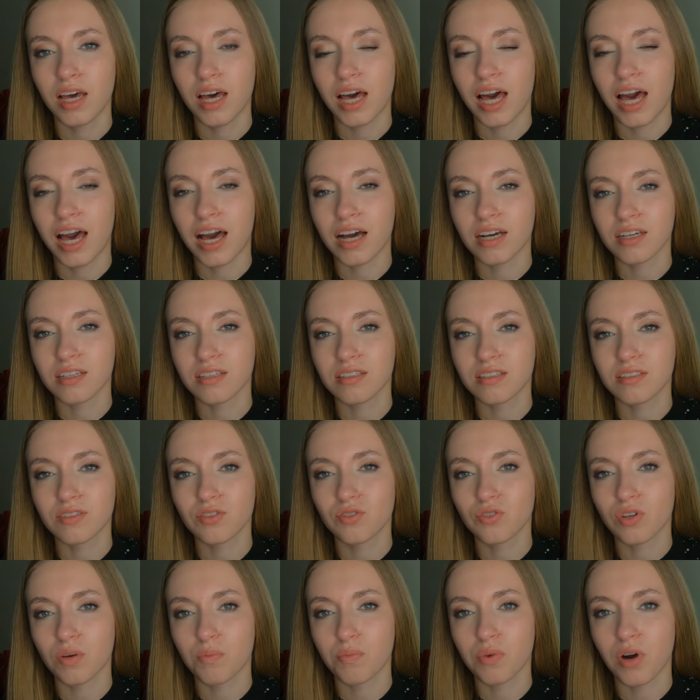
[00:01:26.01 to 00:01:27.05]

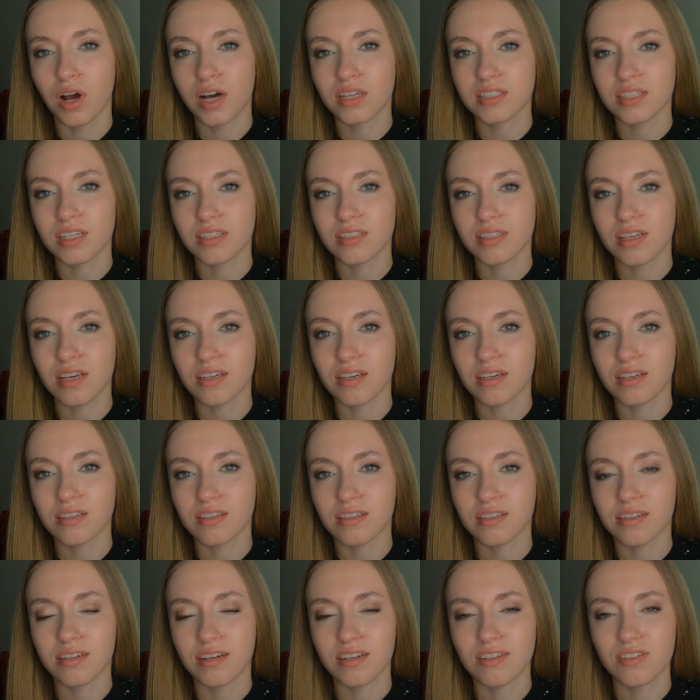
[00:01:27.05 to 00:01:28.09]
extra processing.
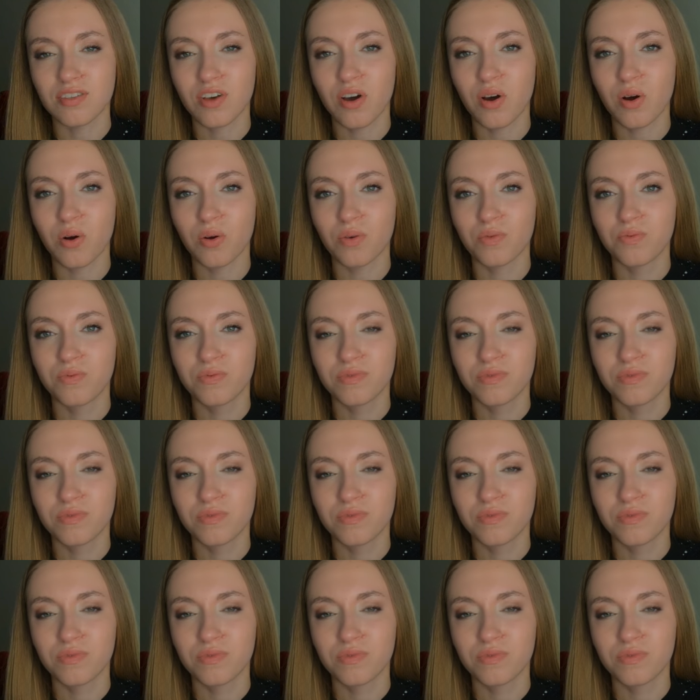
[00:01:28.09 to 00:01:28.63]
So